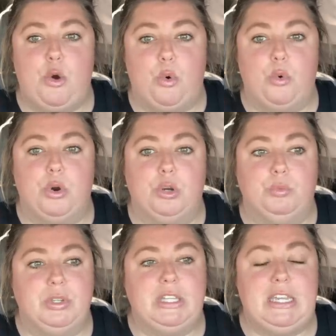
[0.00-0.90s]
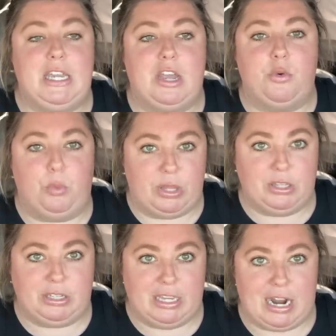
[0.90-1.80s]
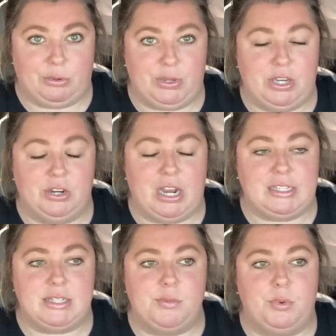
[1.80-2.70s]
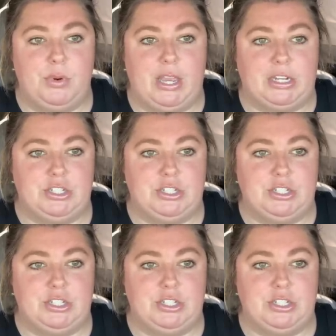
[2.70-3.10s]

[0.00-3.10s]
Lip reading: or really will get out here at some point,